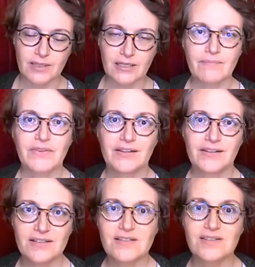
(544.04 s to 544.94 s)
to me.
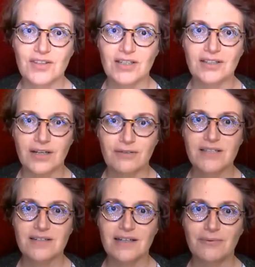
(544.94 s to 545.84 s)
This is the thing that
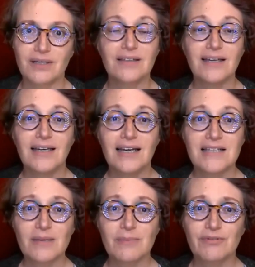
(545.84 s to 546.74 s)
I resonate with.
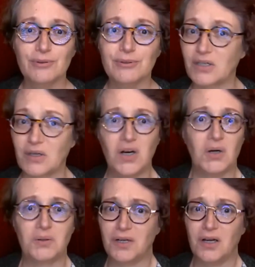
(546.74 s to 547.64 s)
And some of you are like,
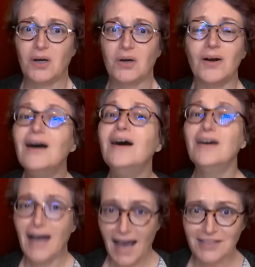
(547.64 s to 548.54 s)
oh, no,
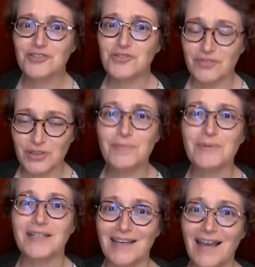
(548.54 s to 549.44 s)
action-driven
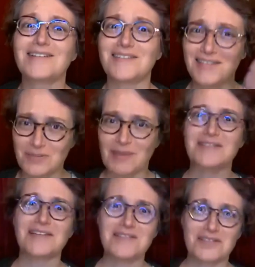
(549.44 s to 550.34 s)
opening. Yes,
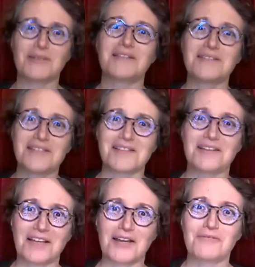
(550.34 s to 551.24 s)
this makes sense to me. This
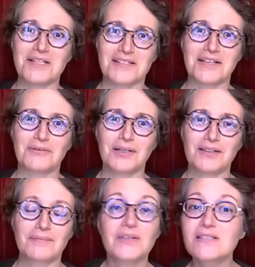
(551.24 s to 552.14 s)
is the thing I resonate
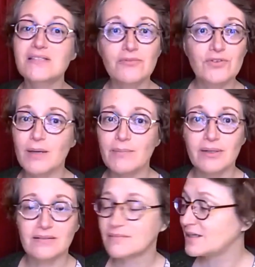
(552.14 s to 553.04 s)
with. And some of you
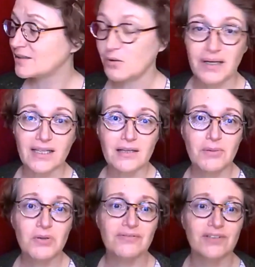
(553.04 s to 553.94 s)
may have been like, oh, I
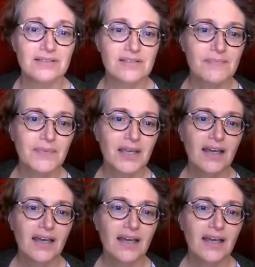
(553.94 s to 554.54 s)
like both of these.